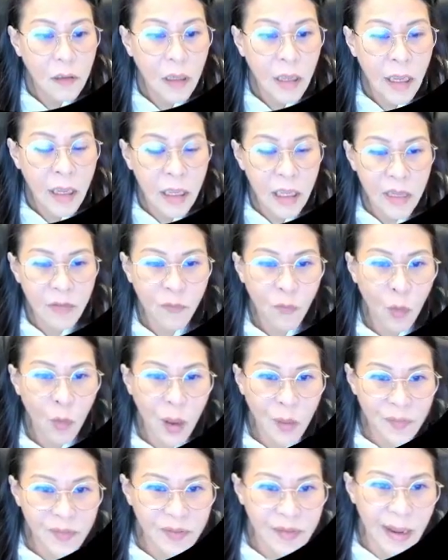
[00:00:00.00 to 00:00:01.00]
Eh, if
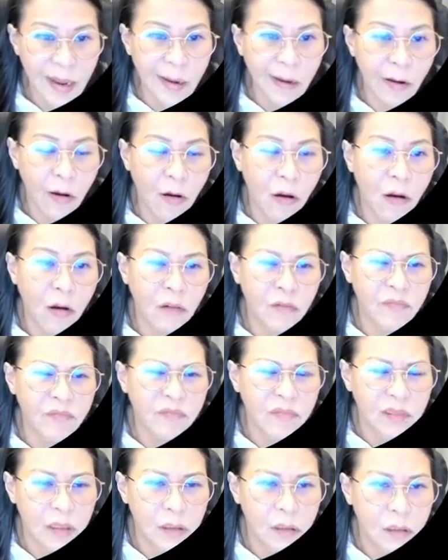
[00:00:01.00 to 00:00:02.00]
website huh,
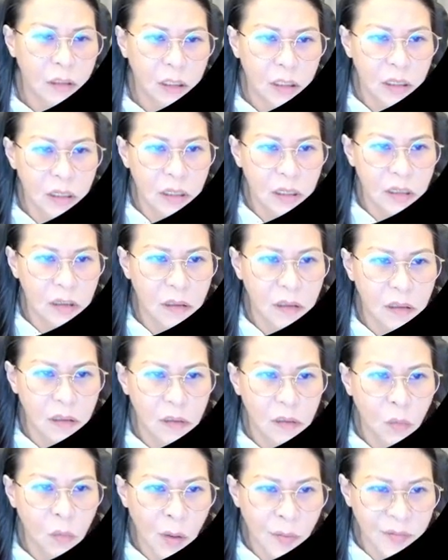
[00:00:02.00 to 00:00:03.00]

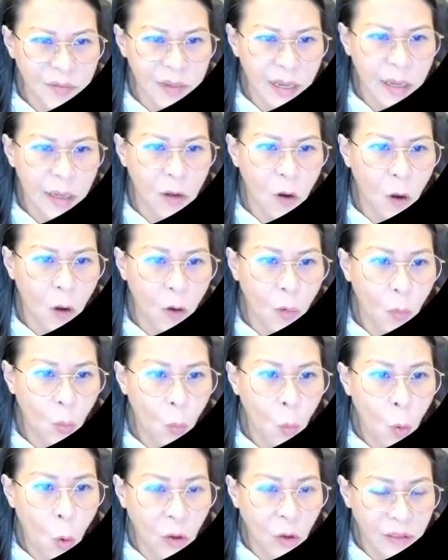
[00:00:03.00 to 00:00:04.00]
website got
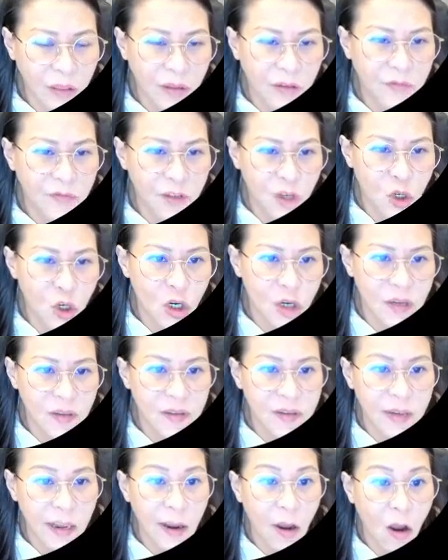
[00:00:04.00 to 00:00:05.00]
water feature
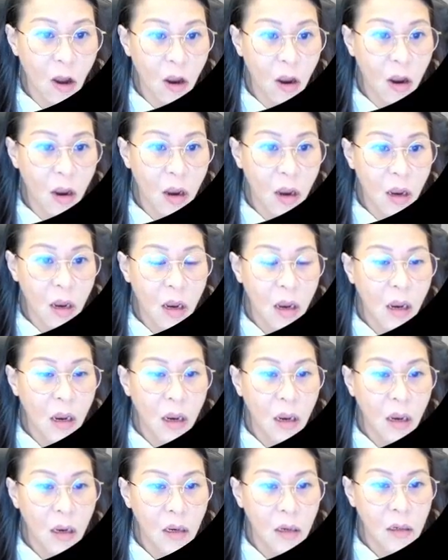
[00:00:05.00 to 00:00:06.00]
inside huh.
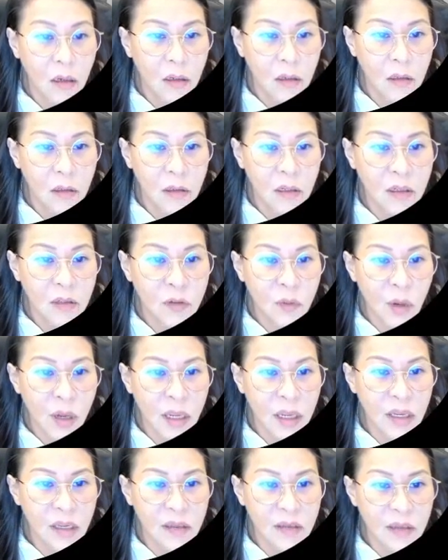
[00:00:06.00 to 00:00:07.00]
This
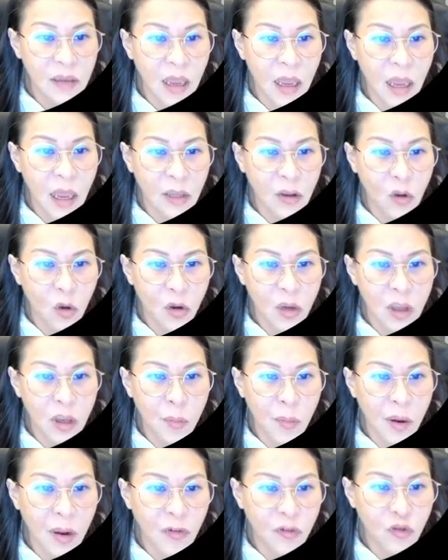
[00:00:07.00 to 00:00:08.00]
one is uh, talking
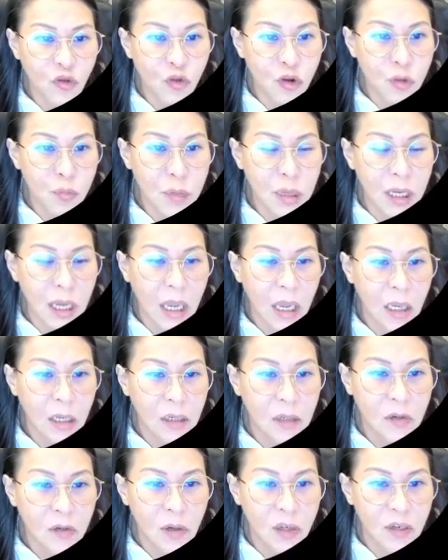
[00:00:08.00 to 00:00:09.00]
about streaming. Uh.
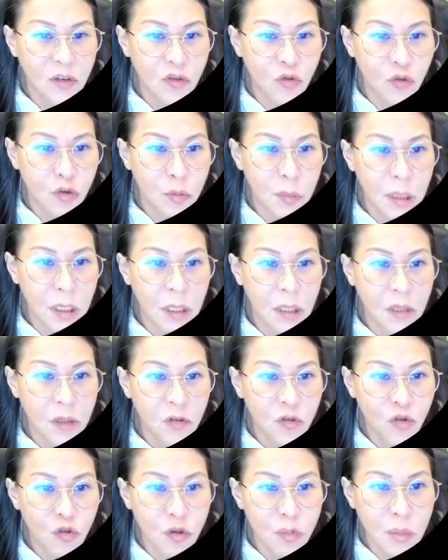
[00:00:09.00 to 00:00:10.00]
This one is streaming.
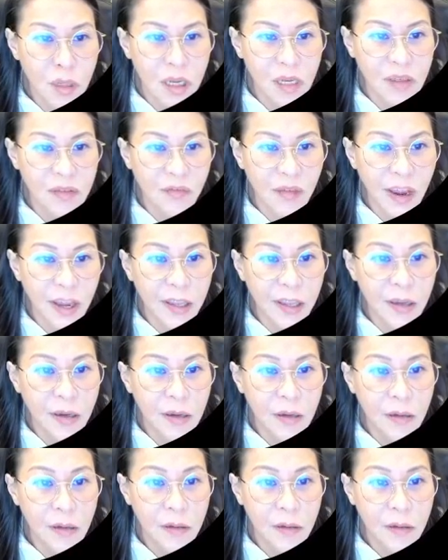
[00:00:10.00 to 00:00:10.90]
Streaming is fire